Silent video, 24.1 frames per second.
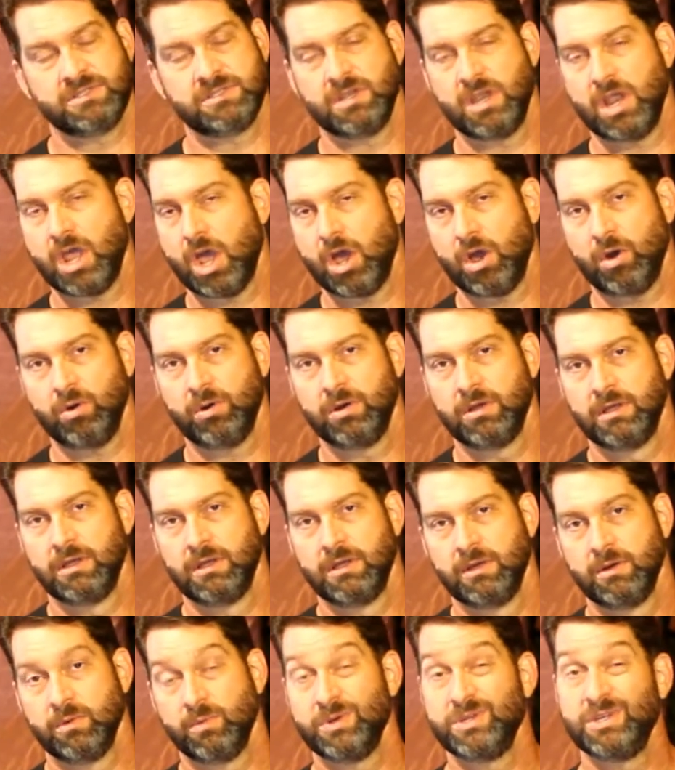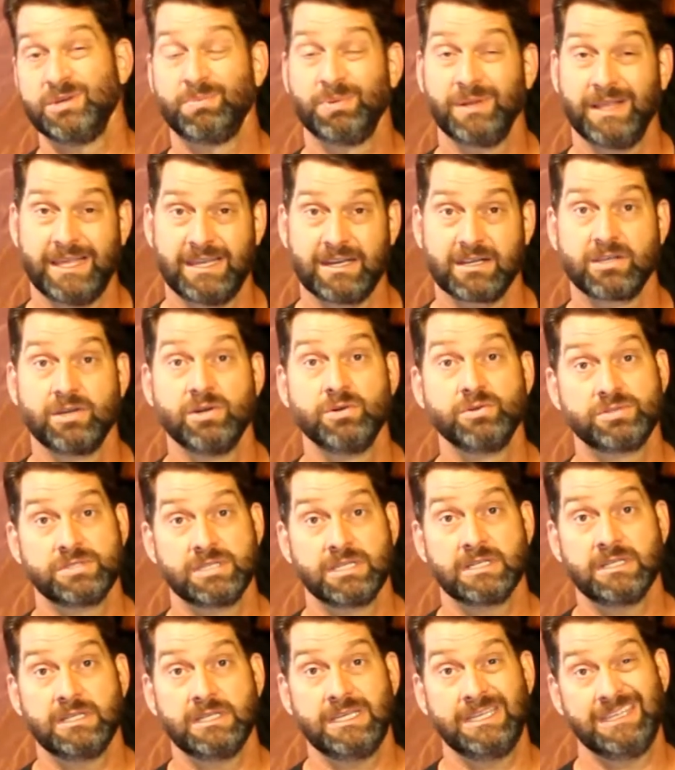No. When you play it
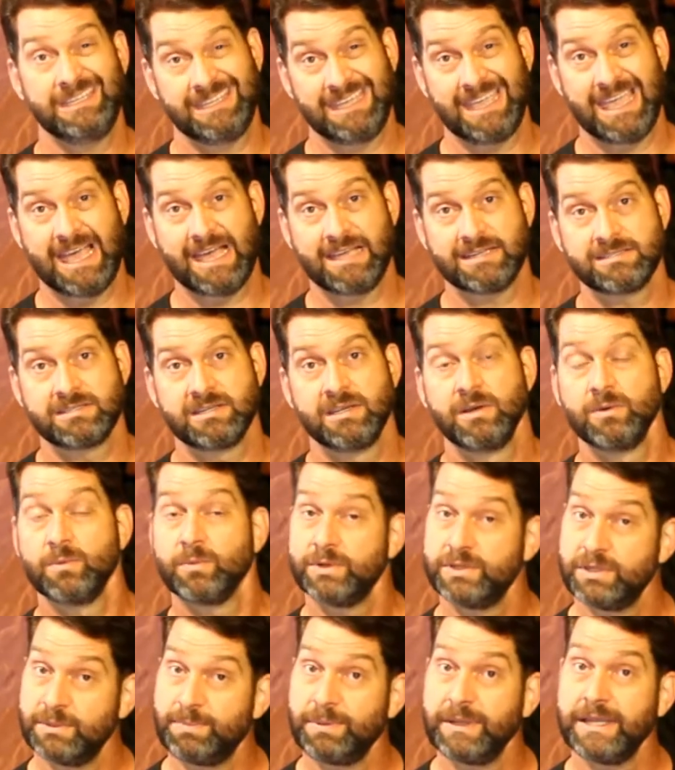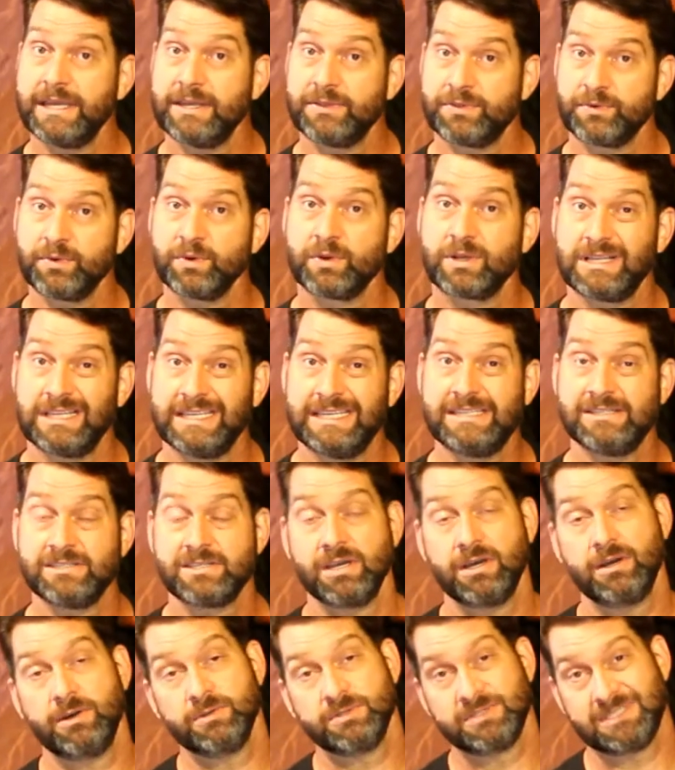acoustically, yes. When you play it through clean
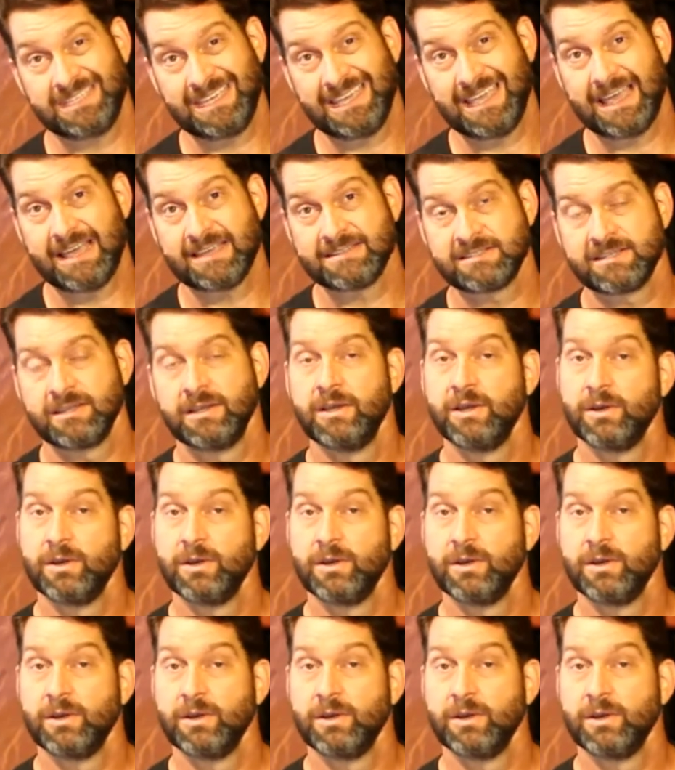tones, yes.